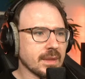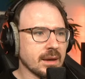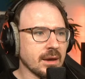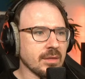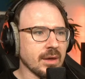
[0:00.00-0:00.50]

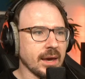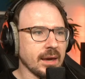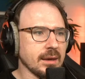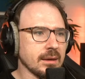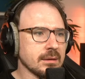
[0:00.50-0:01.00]

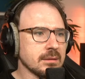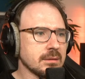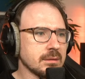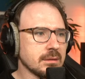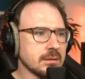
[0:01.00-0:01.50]
they
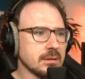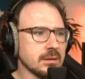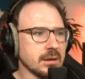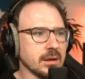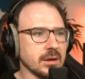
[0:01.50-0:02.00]

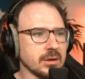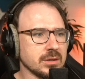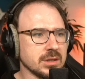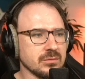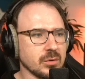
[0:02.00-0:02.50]

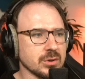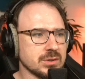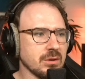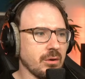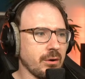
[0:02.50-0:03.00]
didn't want
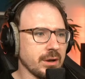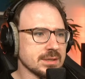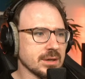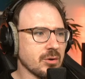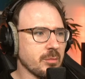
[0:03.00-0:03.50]
her as a
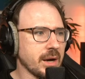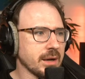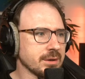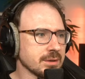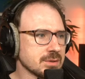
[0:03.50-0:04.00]

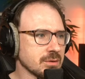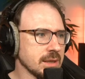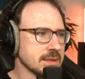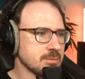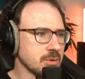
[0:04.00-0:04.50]
commander. So
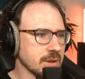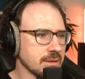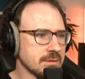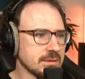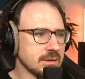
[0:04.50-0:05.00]
let's put
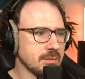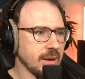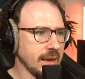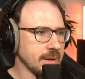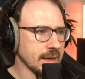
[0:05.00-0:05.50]
it
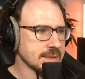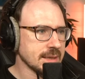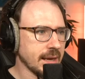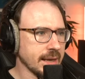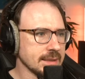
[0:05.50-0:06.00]
maybe as an
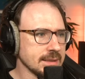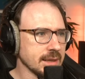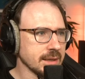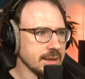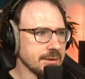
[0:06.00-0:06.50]
idea
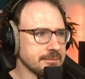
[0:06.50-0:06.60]
here.